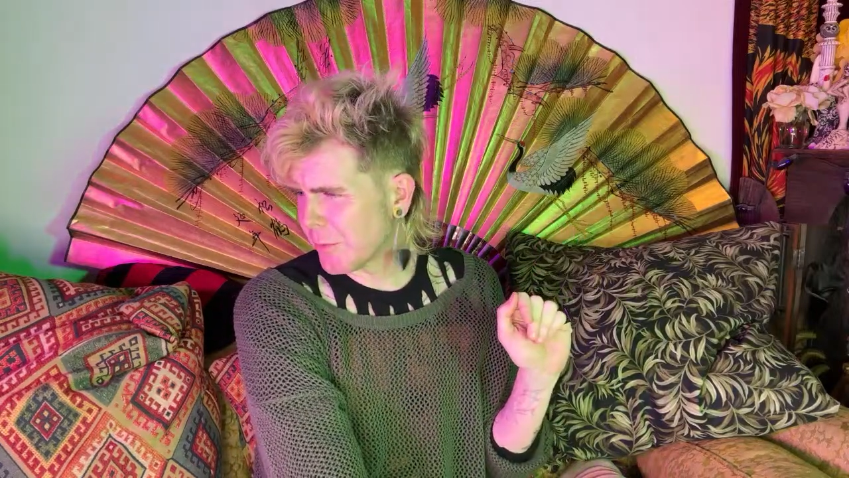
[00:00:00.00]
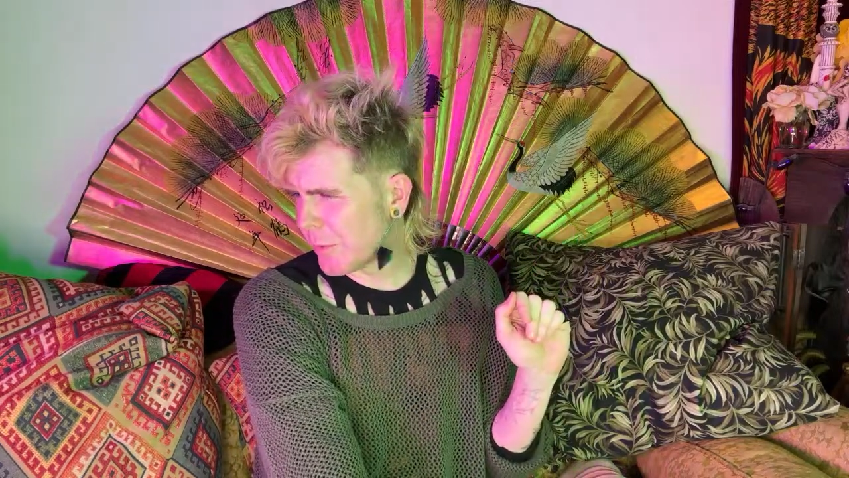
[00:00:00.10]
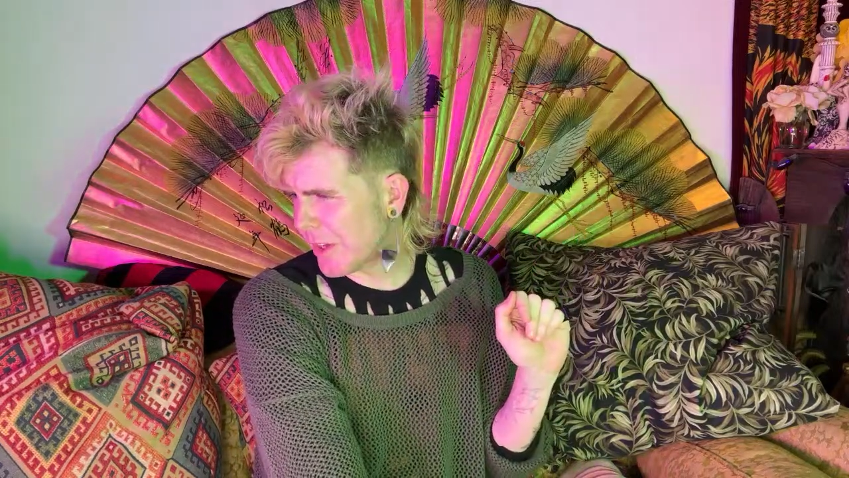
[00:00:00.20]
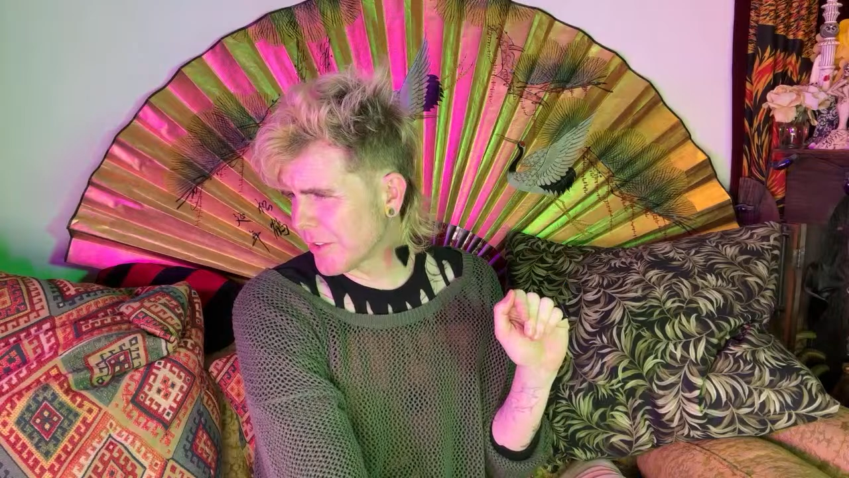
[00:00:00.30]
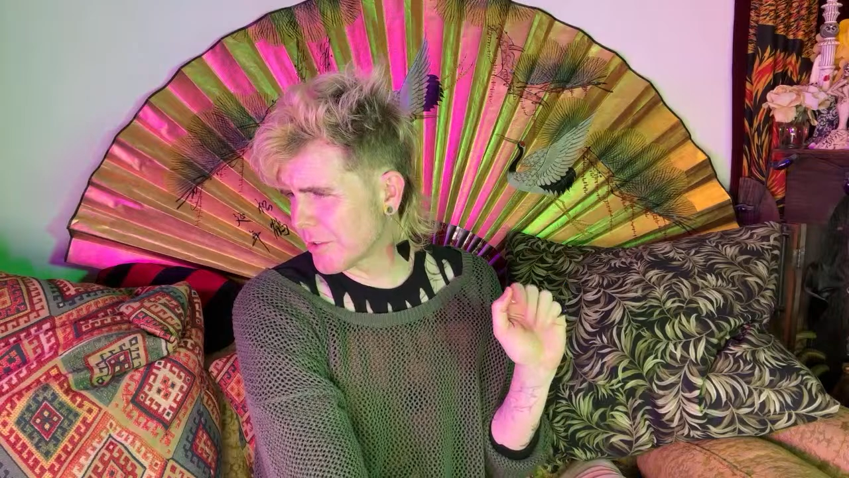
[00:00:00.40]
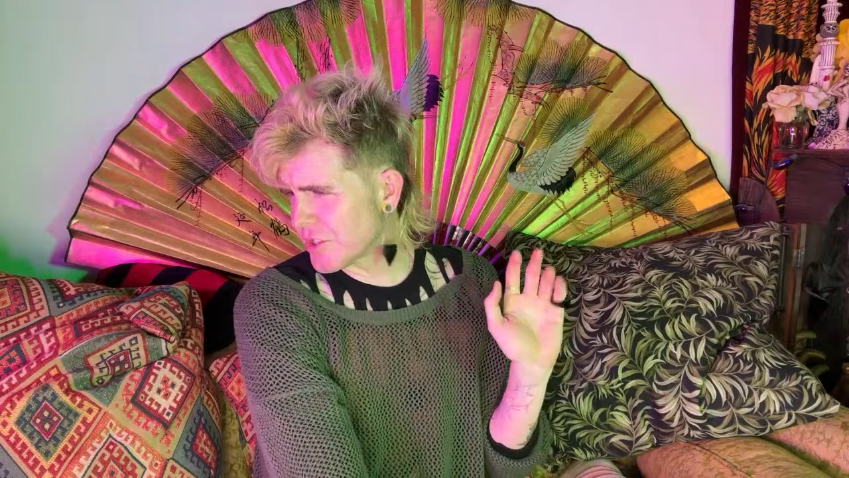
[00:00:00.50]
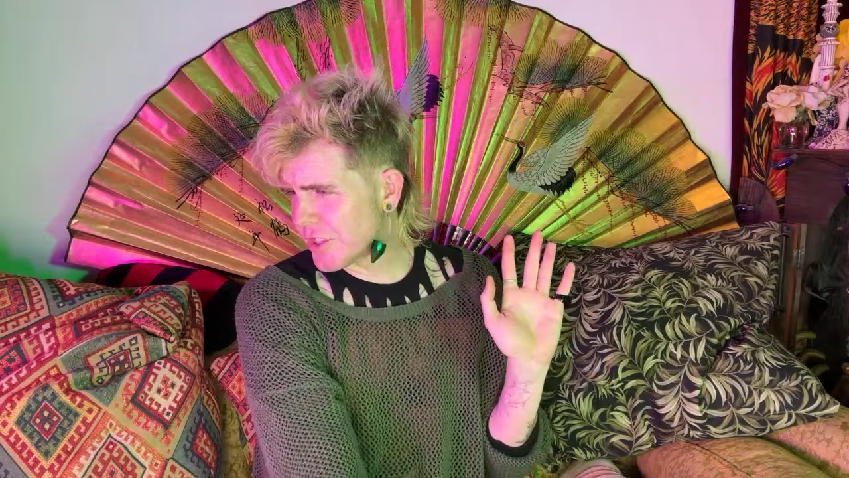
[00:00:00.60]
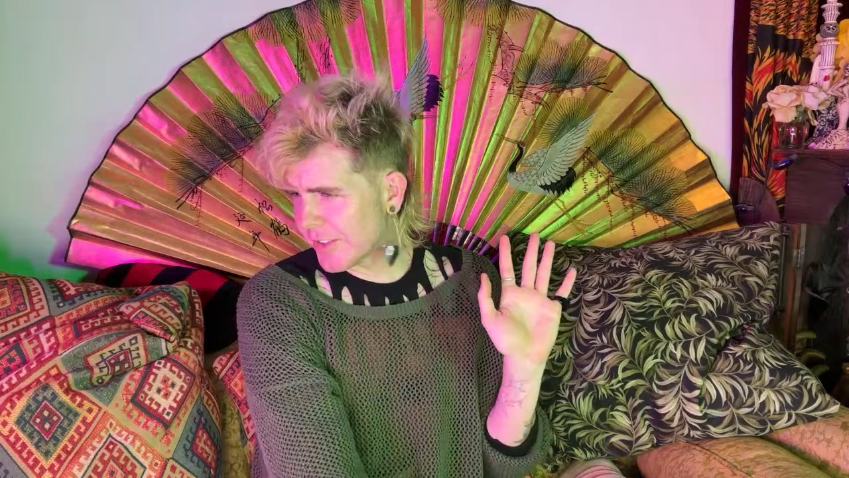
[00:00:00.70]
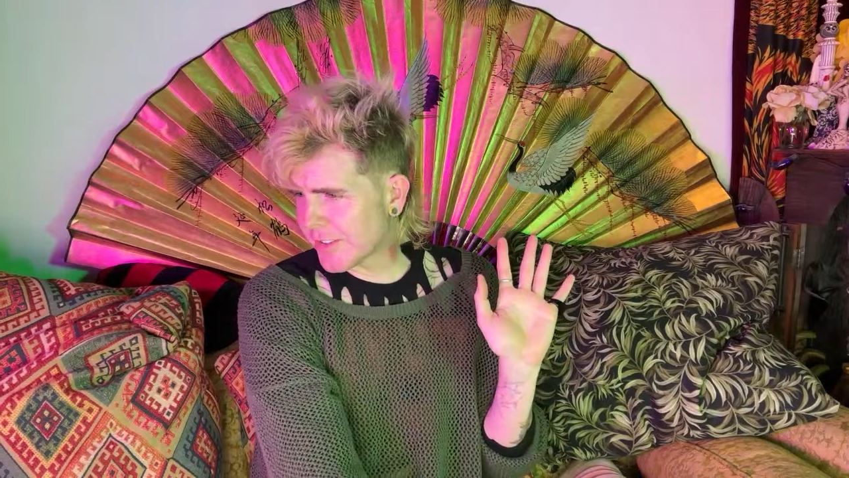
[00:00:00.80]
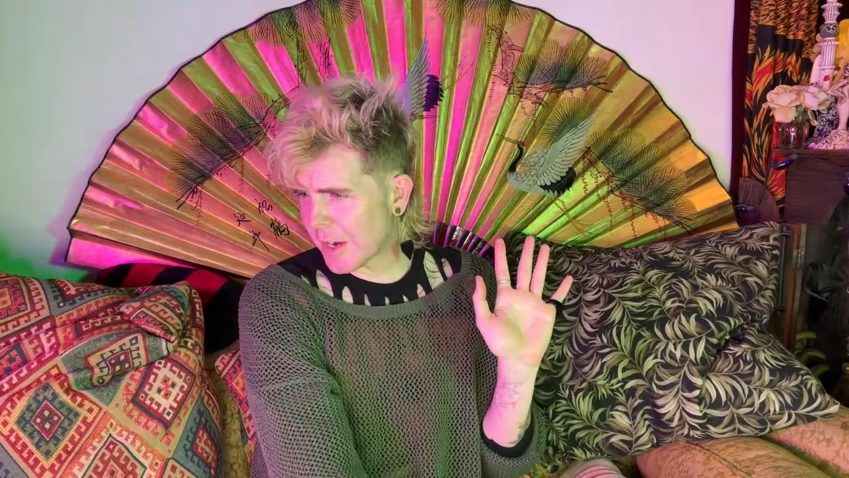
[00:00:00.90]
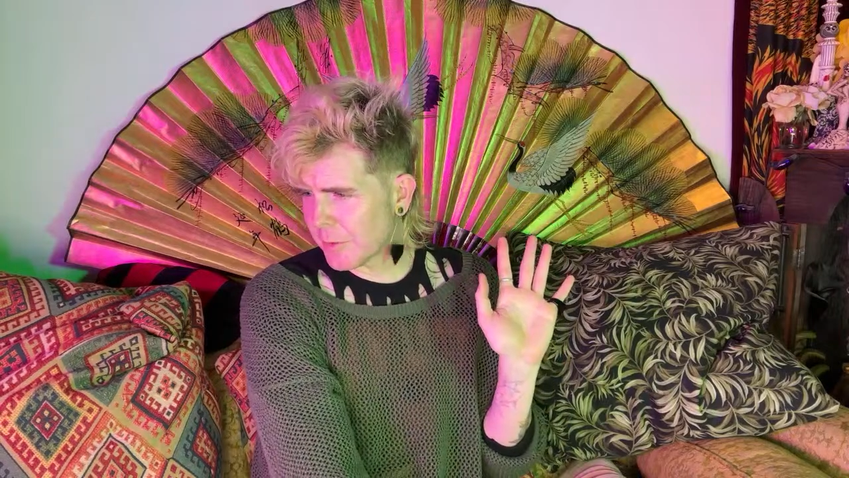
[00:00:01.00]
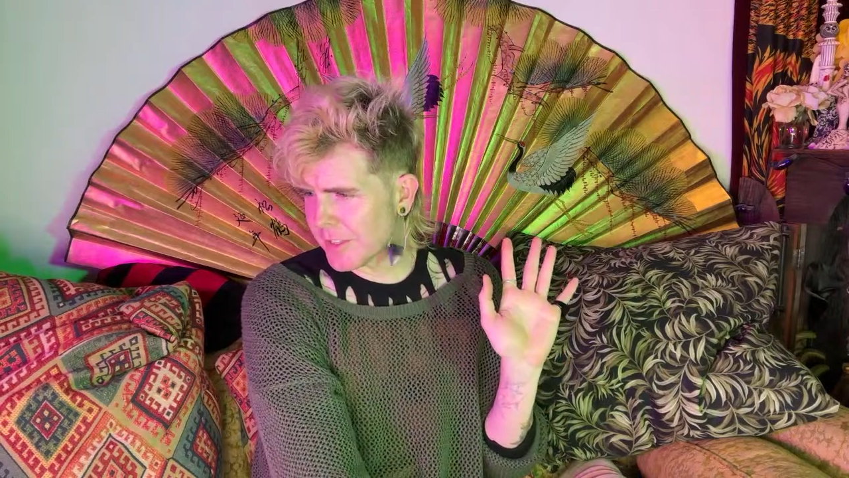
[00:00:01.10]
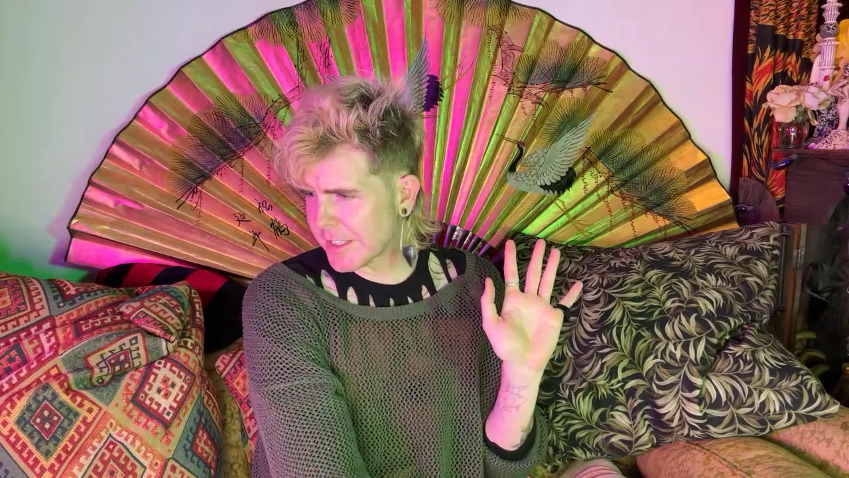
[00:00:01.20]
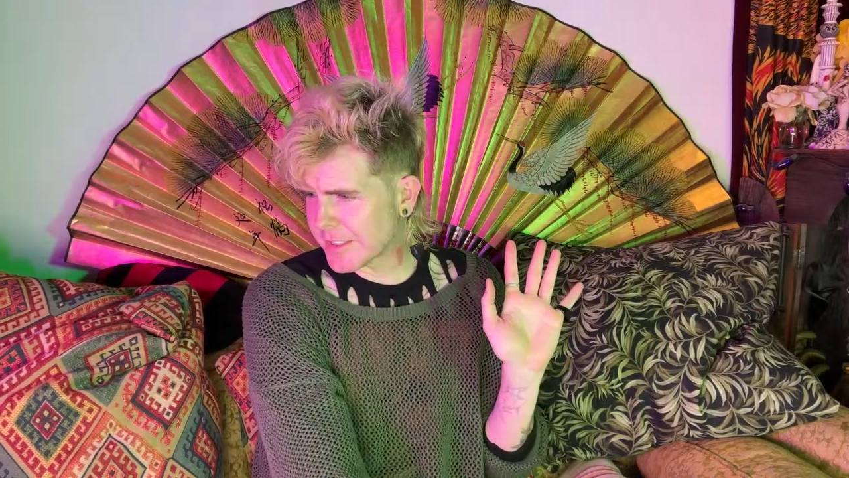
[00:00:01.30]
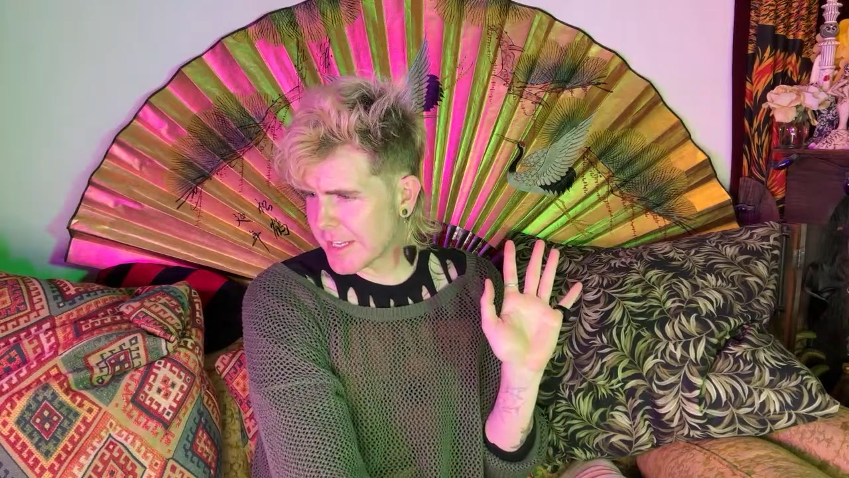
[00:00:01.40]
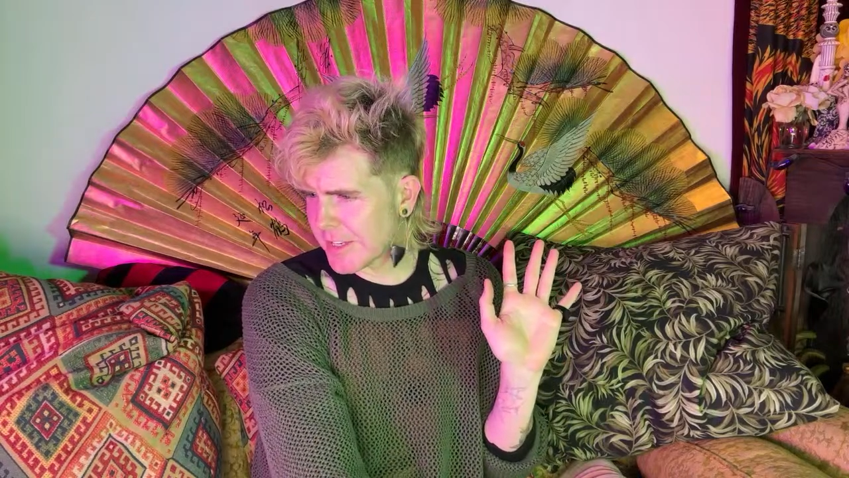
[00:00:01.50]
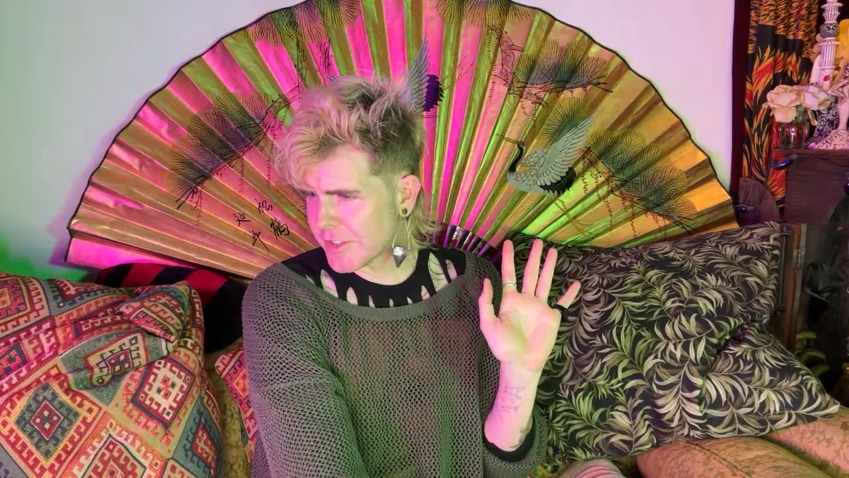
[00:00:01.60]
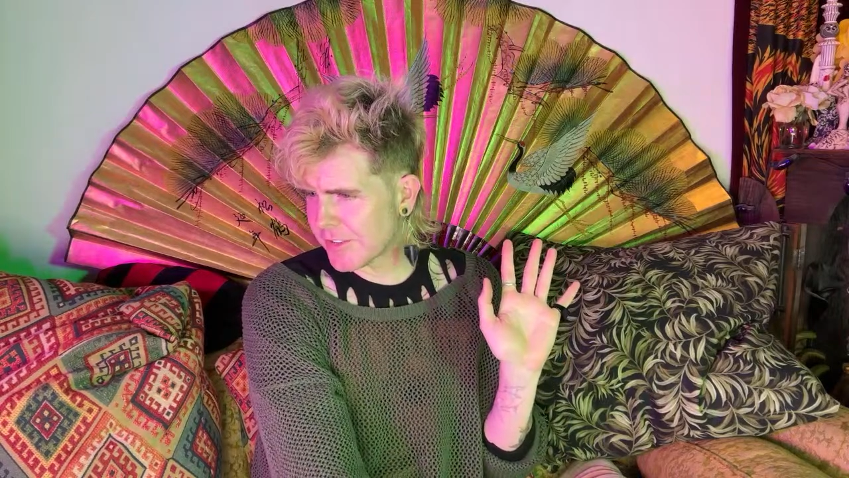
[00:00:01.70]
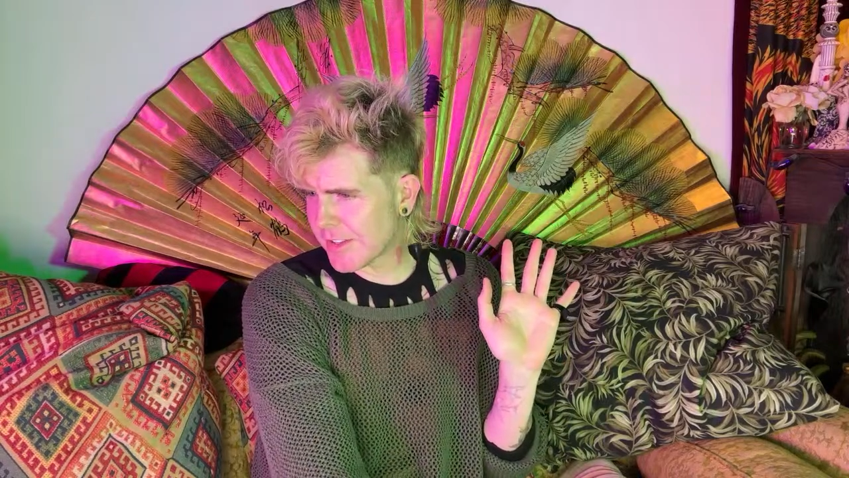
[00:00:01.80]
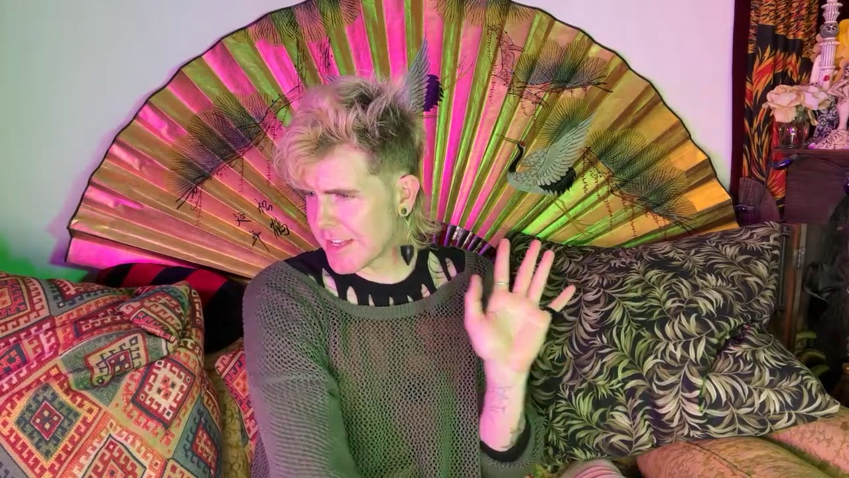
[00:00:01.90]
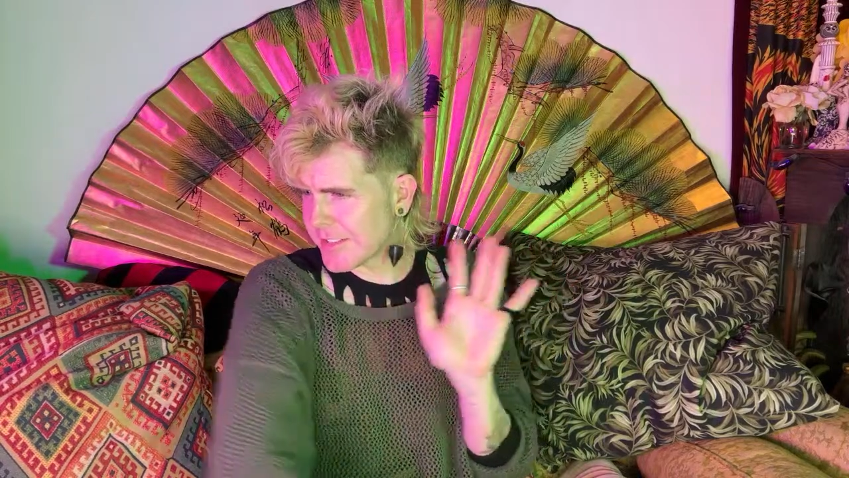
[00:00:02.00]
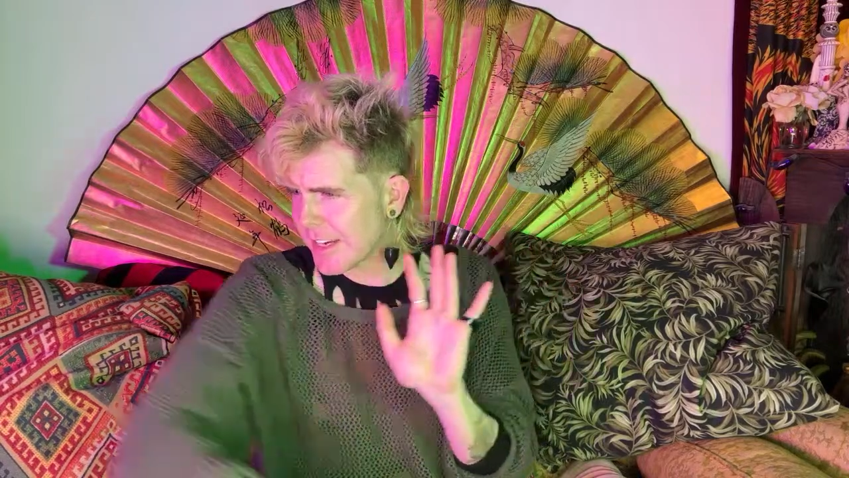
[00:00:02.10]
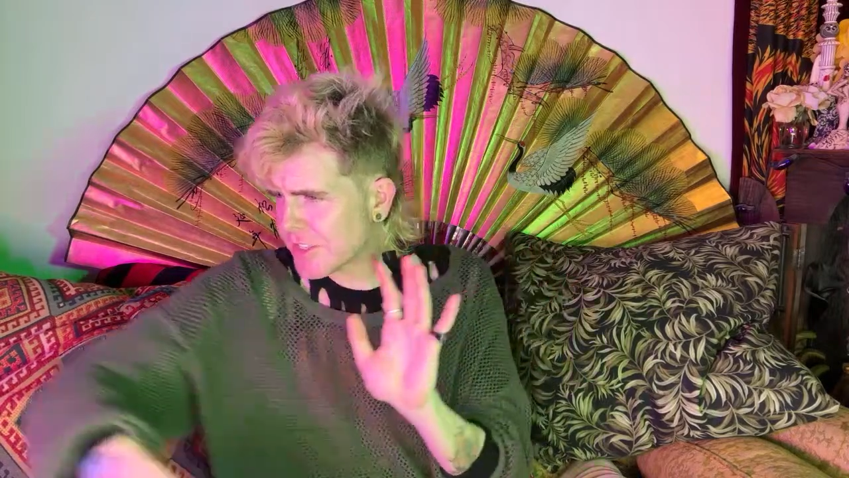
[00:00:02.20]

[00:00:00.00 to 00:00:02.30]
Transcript: we all know she's not really contagious. And did I